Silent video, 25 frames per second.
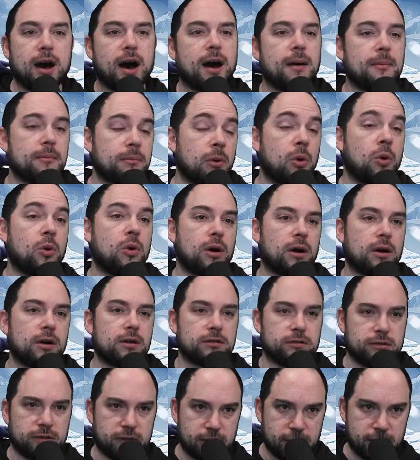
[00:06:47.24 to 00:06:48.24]

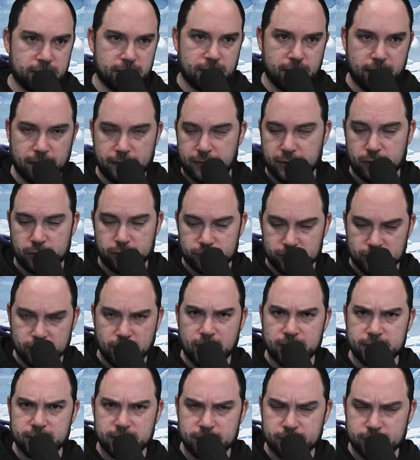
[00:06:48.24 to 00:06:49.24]
More of those
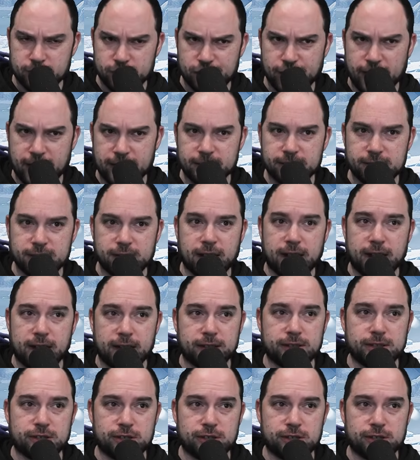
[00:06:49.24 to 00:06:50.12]
custom chests that I get